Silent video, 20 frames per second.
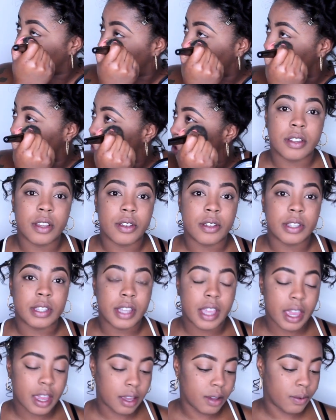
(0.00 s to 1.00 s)
So you
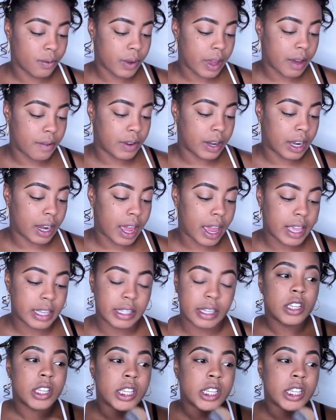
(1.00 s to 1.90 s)
see, we have a nice